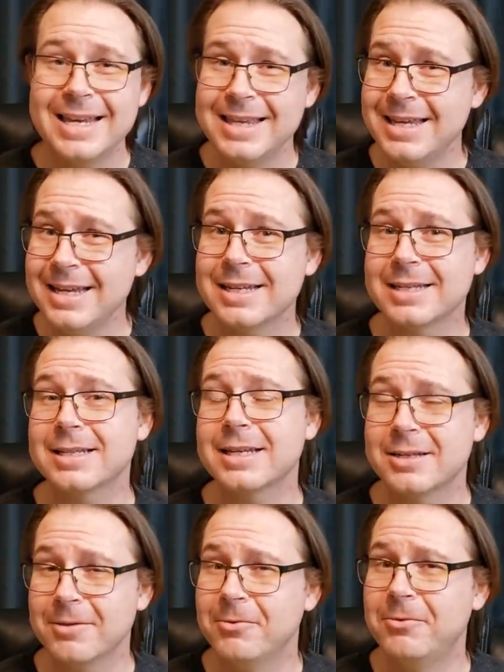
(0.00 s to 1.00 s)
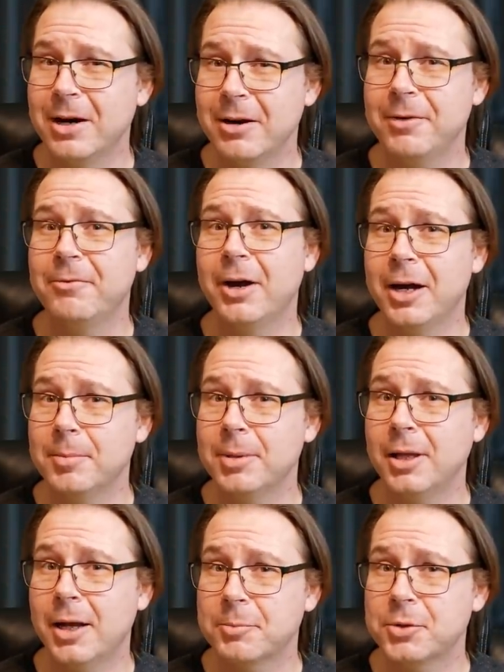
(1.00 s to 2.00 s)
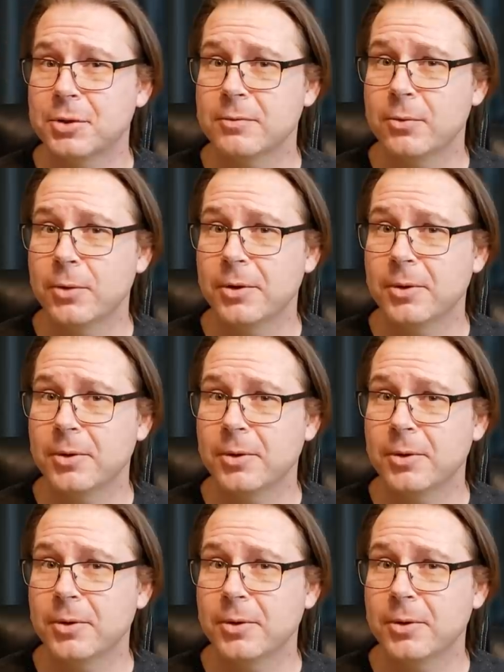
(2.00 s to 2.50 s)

this is a very viable option for